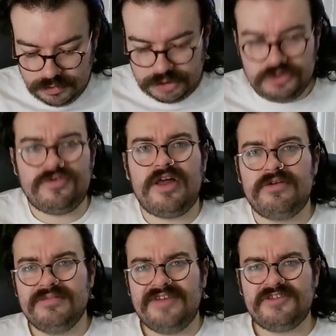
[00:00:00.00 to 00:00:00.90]
would you not rather
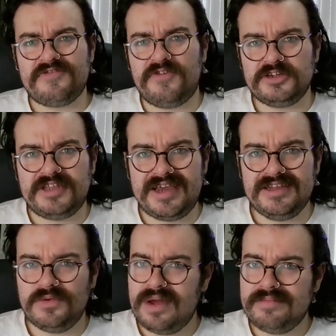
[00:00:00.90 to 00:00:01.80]
him lift his first
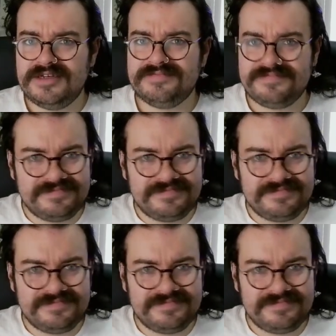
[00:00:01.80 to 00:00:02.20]
title at Wembley?